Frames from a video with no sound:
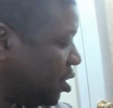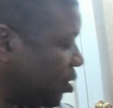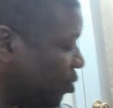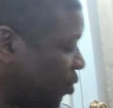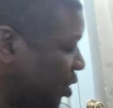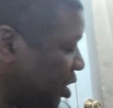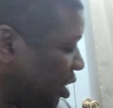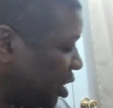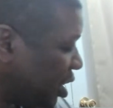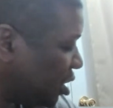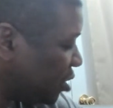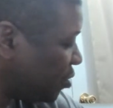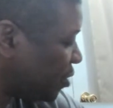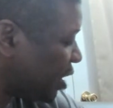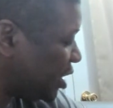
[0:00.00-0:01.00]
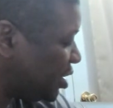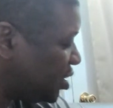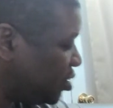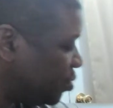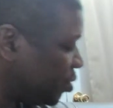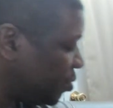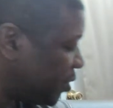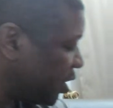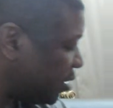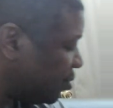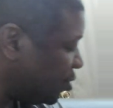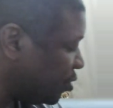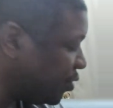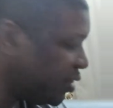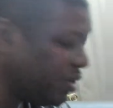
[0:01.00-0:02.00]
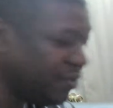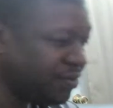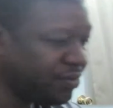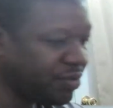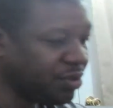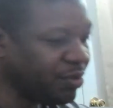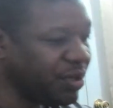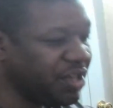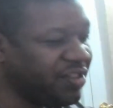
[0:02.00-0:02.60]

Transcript: We didn't get the right Superman movie 3